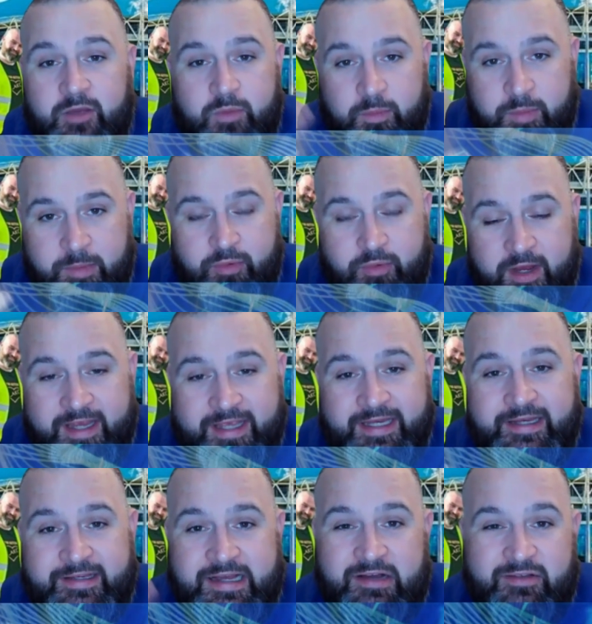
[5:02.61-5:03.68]
We'll be breaking
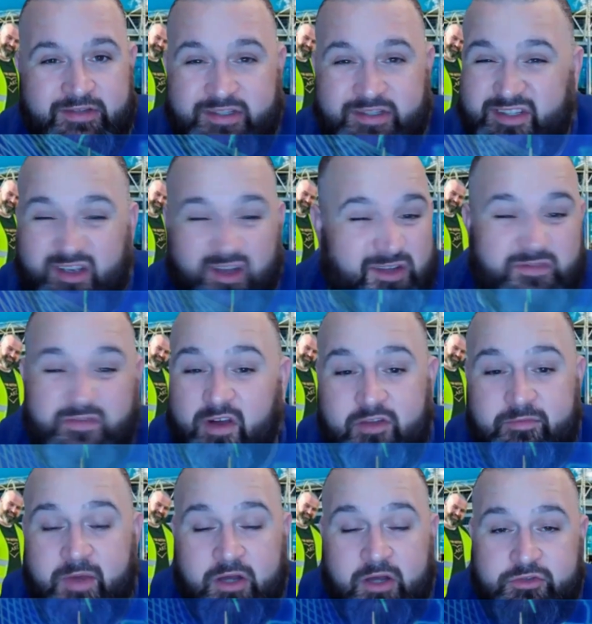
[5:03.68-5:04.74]
it down to kind of 5
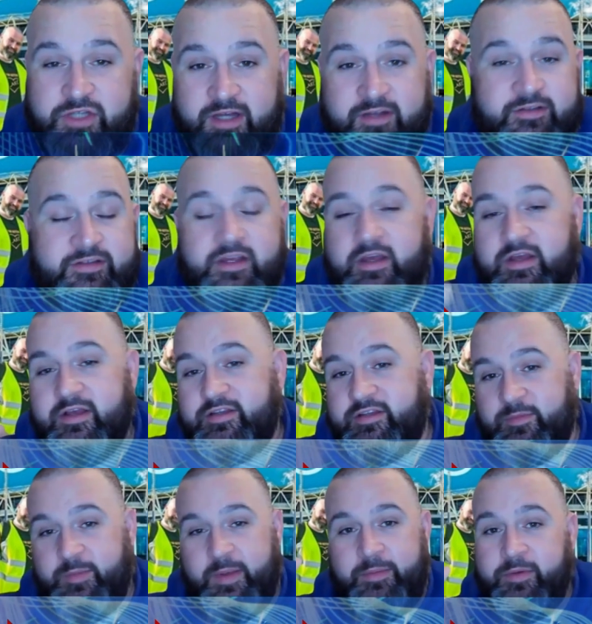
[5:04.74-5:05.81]
mile chunks so
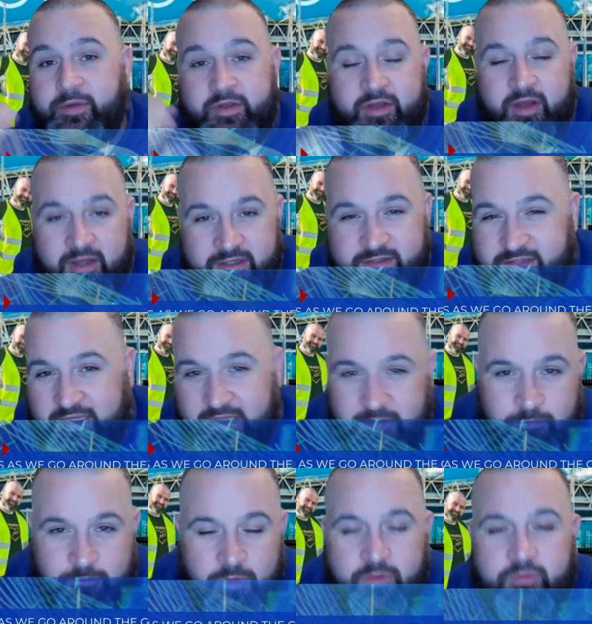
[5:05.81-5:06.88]
people can kind of see the
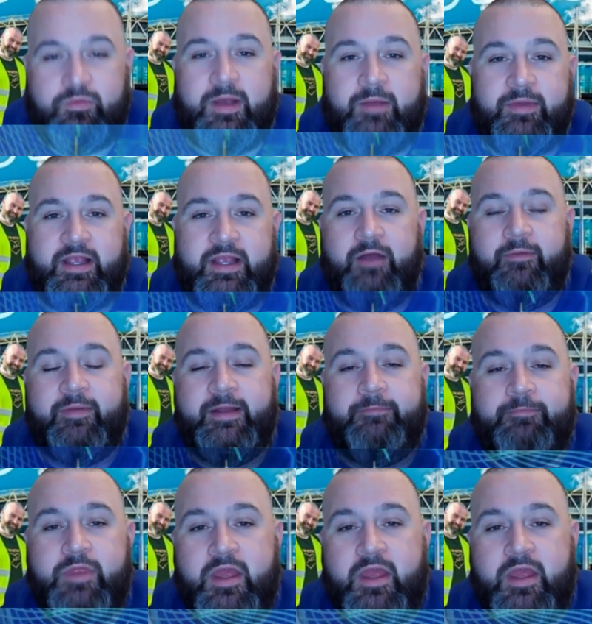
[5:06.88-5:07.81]
route of where we're going.